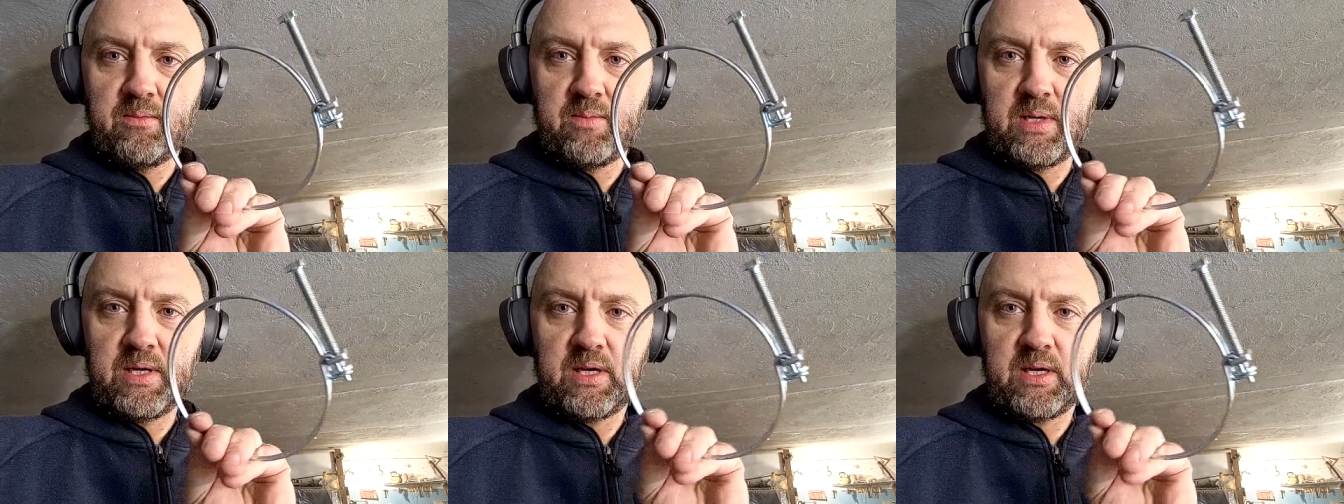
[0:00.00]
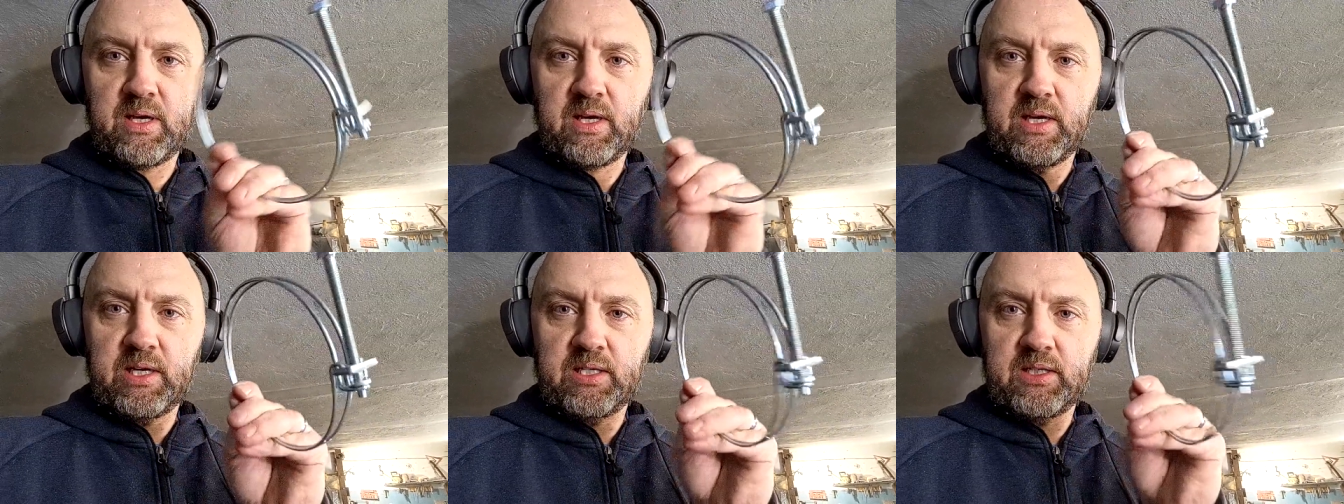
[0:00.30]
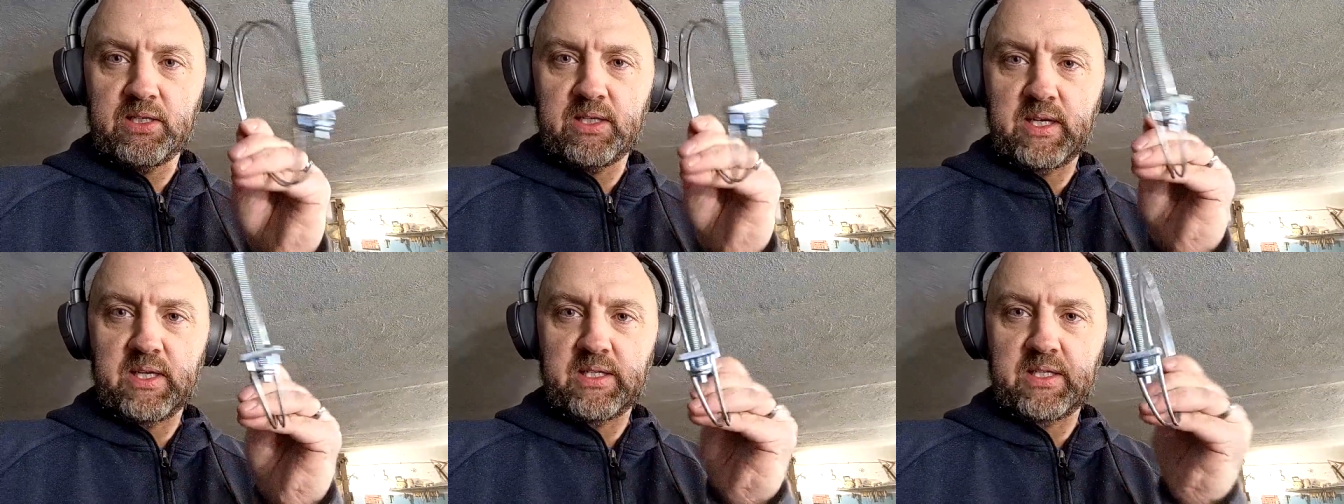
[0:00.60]

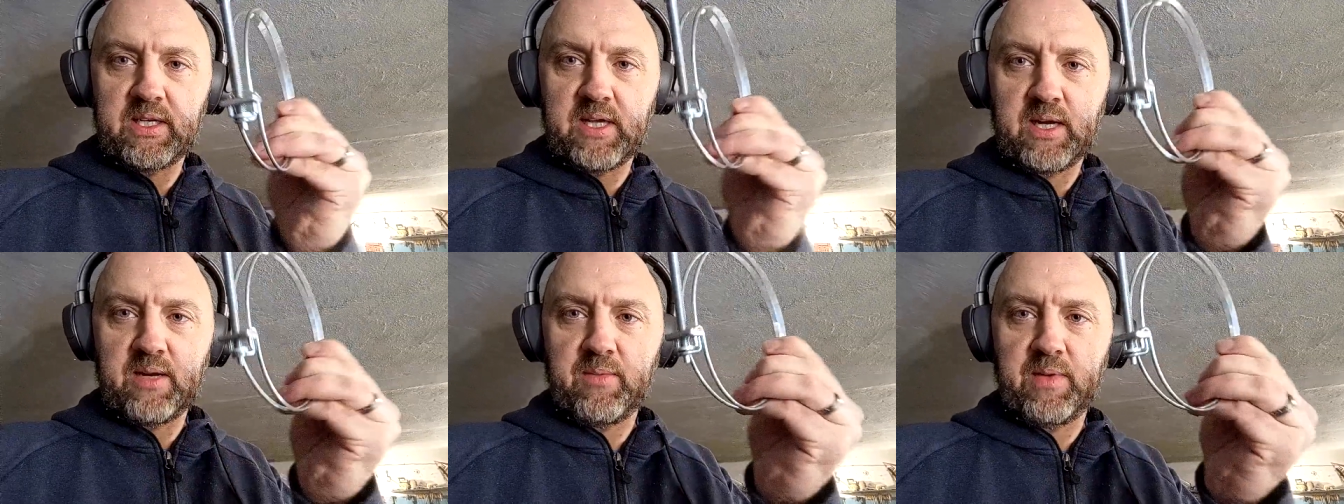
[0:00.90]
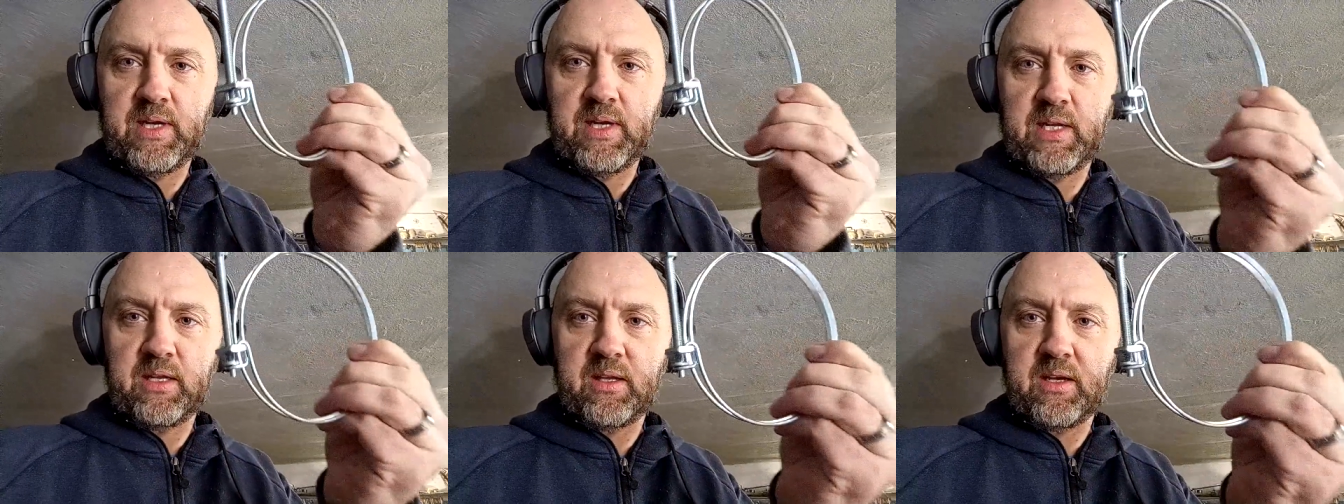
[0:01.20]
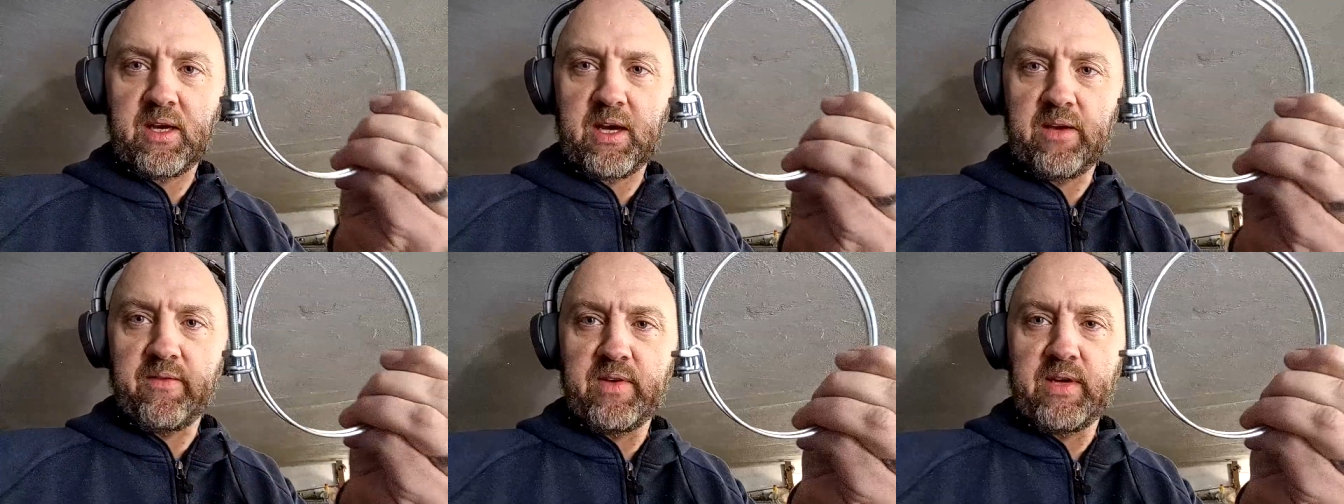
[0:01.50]
because it's not
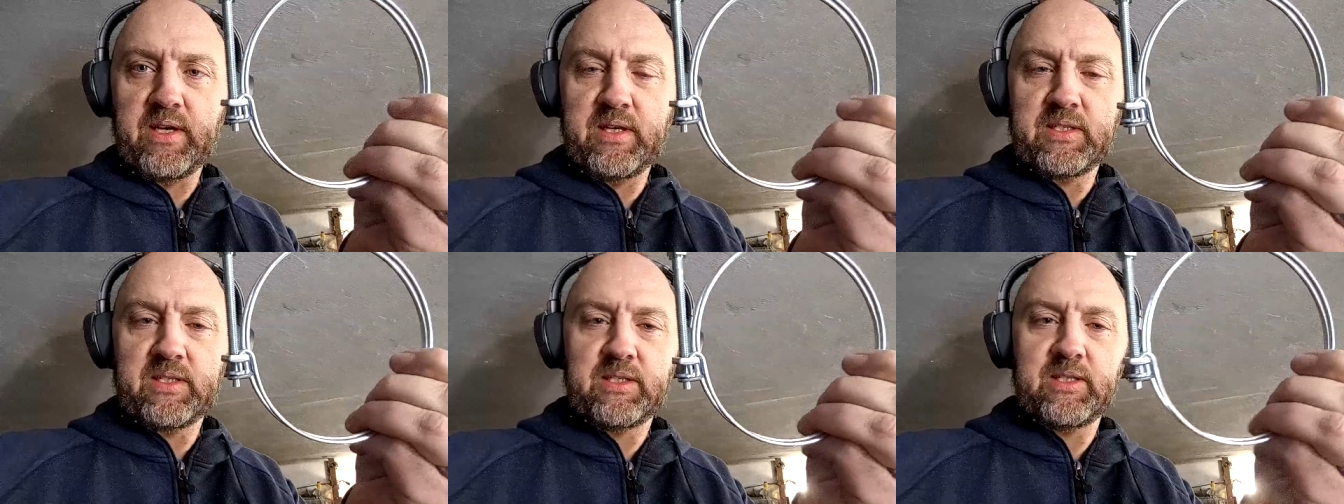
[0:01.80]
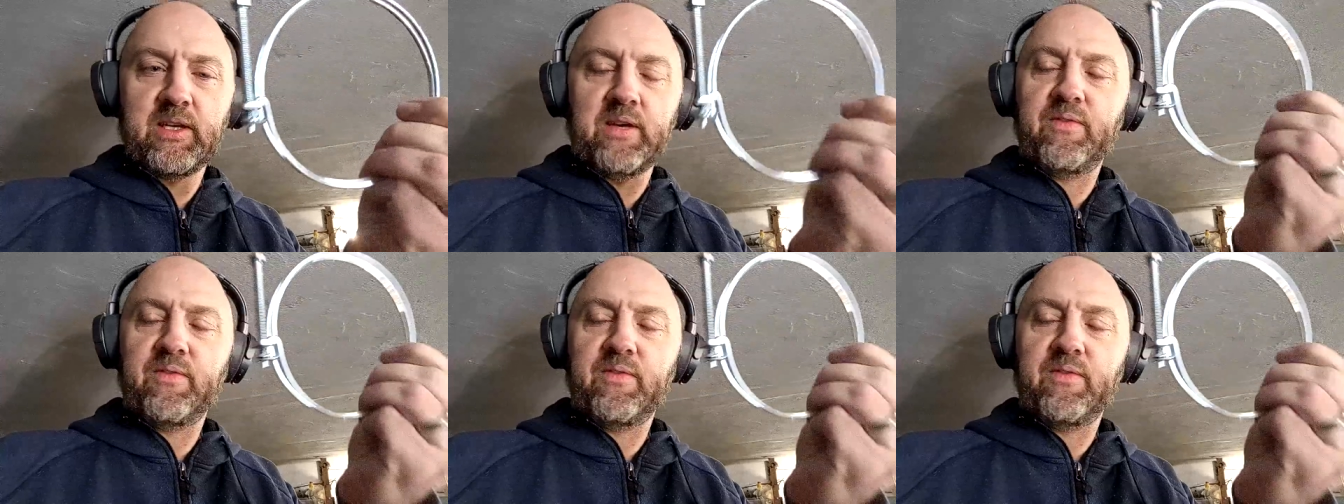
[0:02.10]
immediately obvious.